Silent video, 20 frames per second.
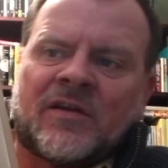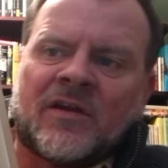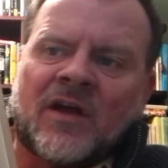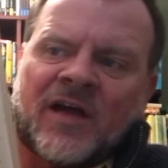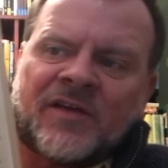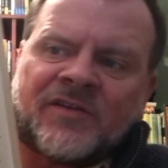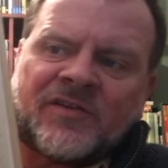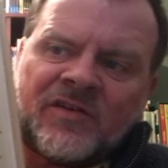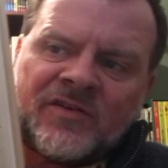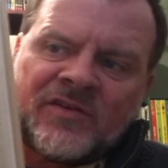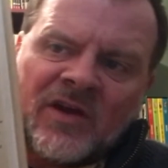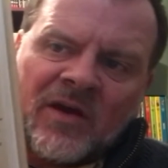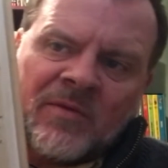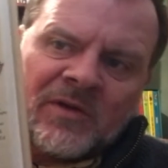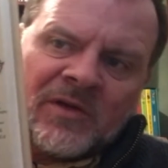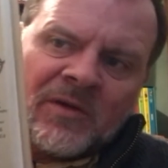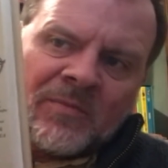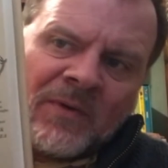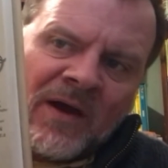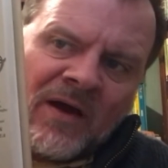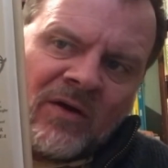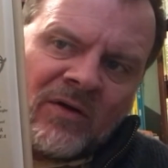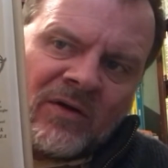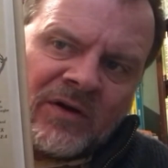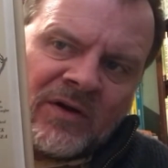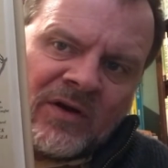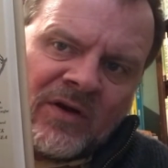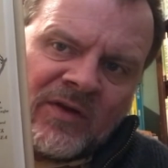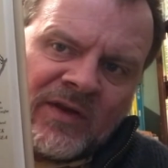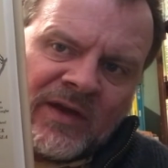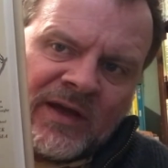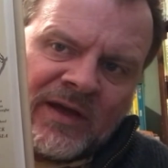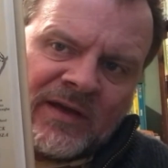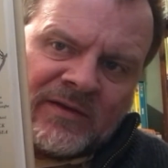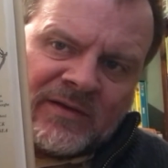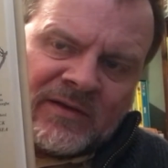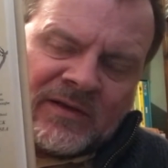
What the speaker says: Nazis coming to power and all that.